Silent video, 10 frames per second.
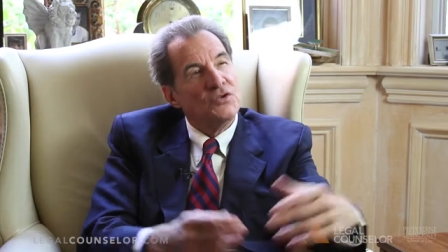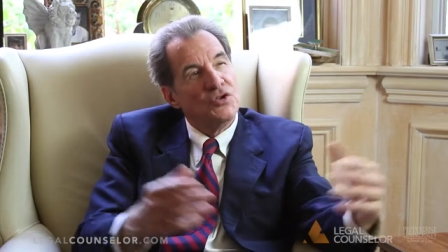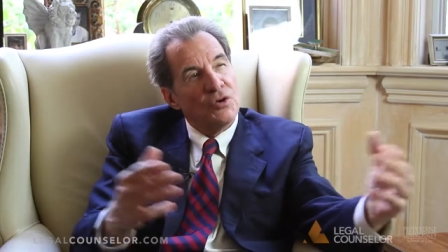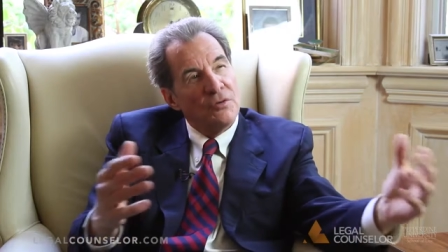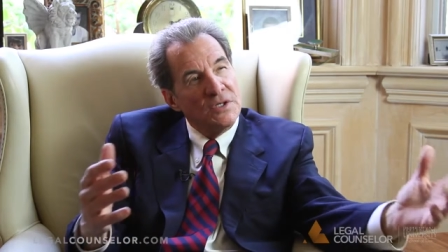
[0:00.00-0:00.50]

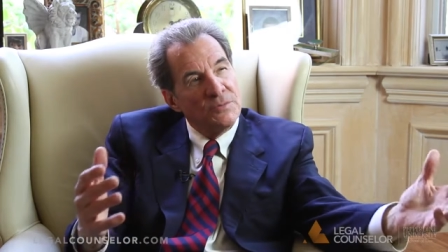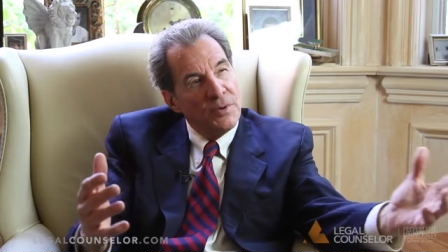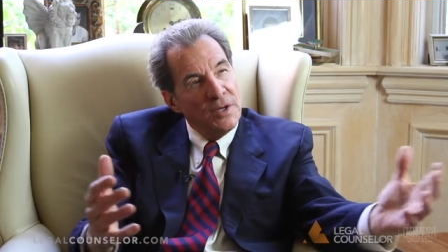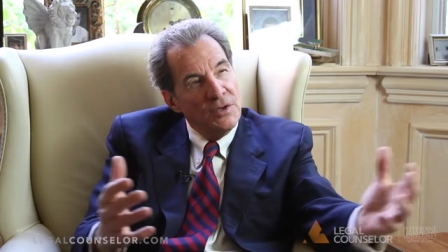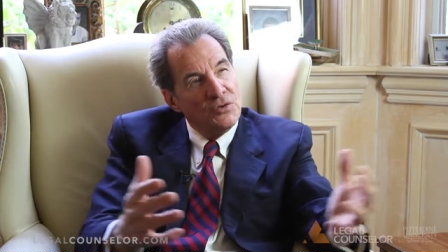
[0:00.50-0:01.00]
Juries
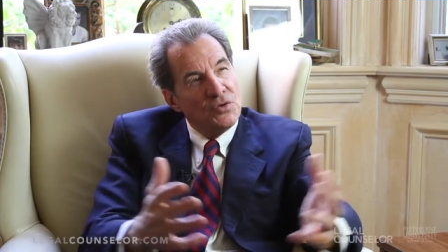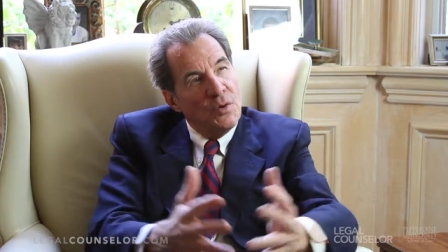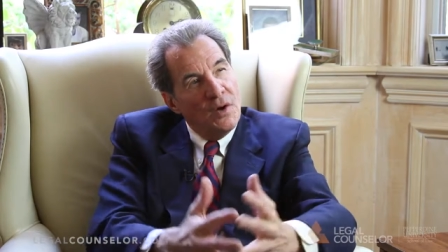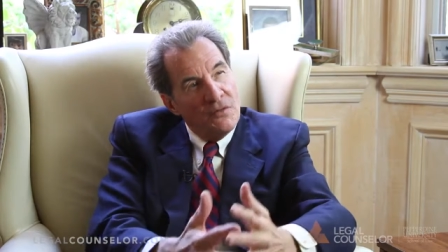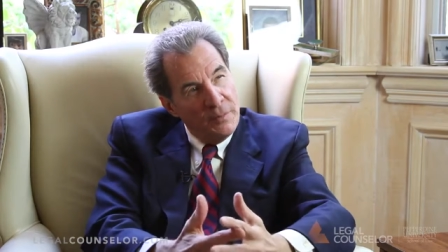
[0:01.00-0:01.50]
bring you
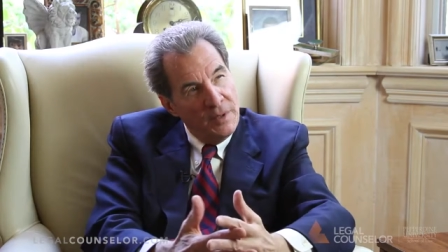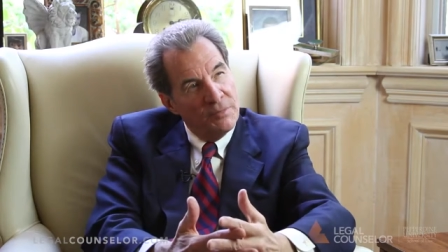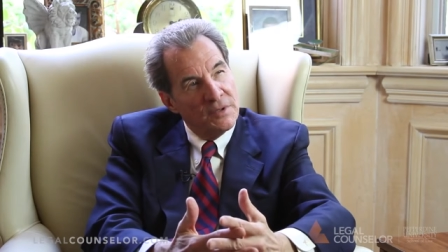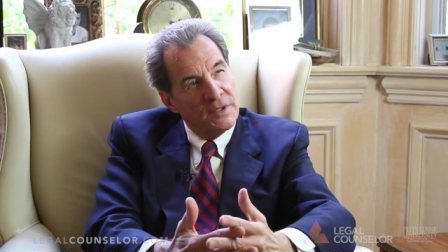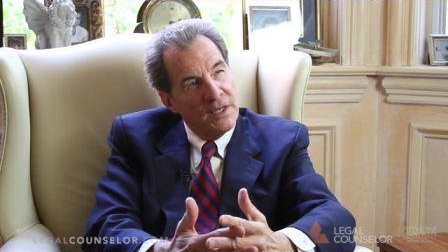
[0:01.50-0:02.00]
12
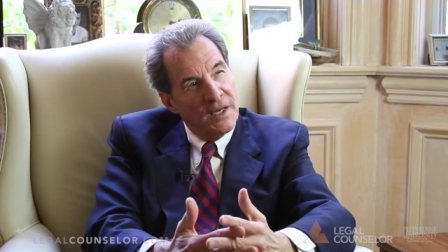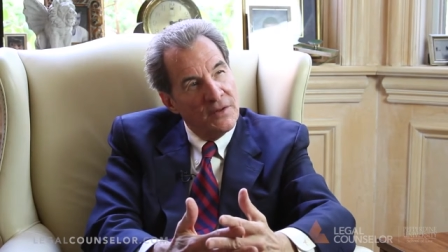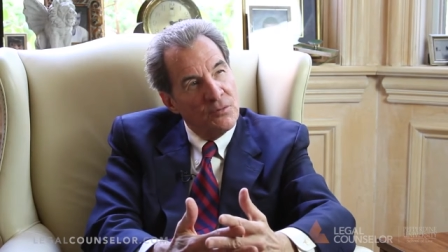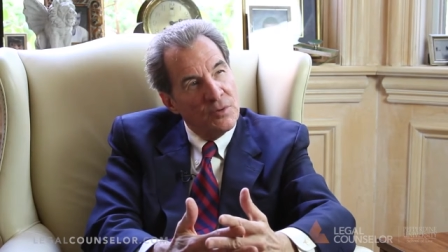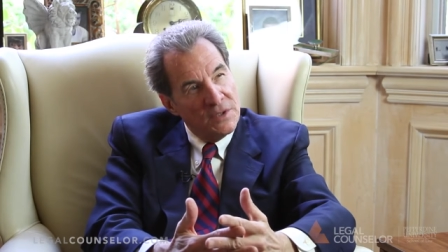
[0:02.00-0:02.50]
people
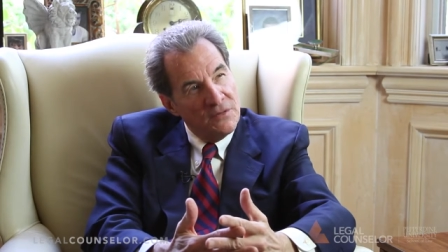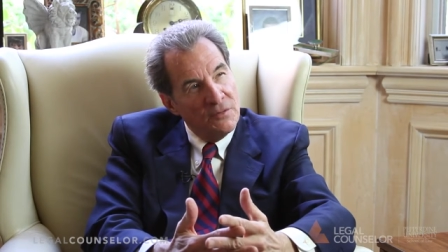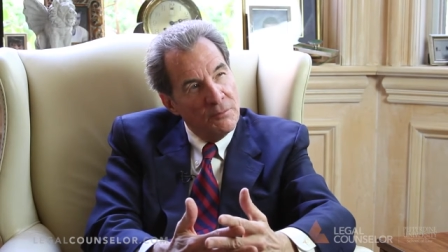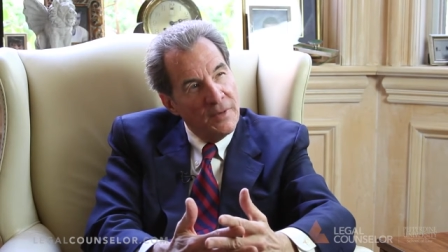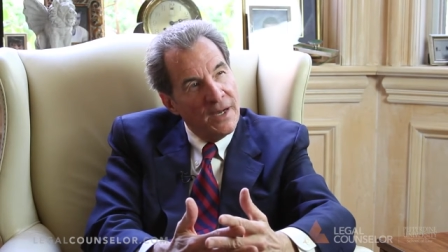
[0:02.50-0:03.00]
together with
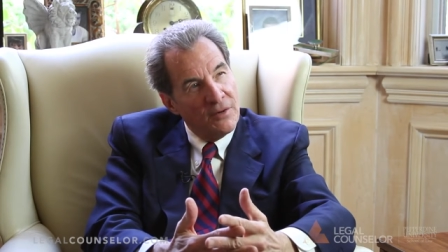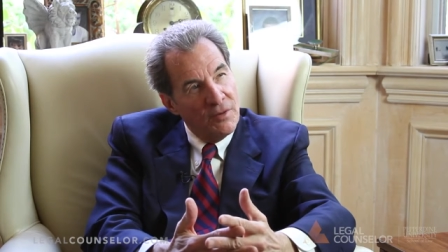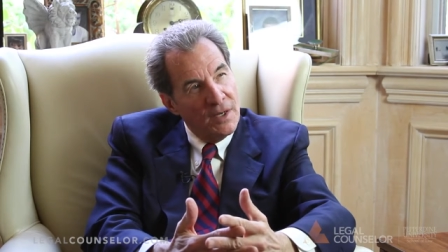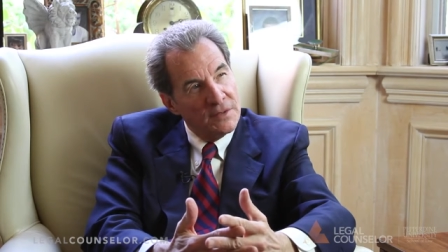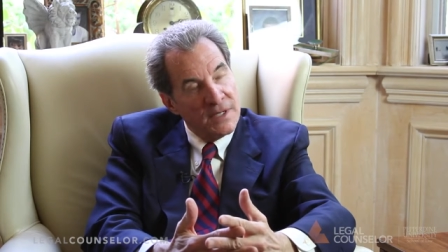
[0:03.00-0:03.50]
different
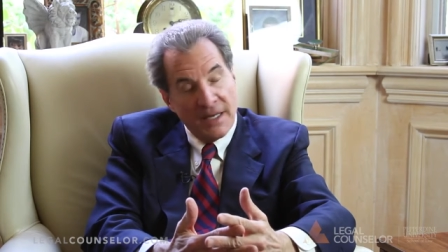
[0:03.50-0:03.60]
backgrounds.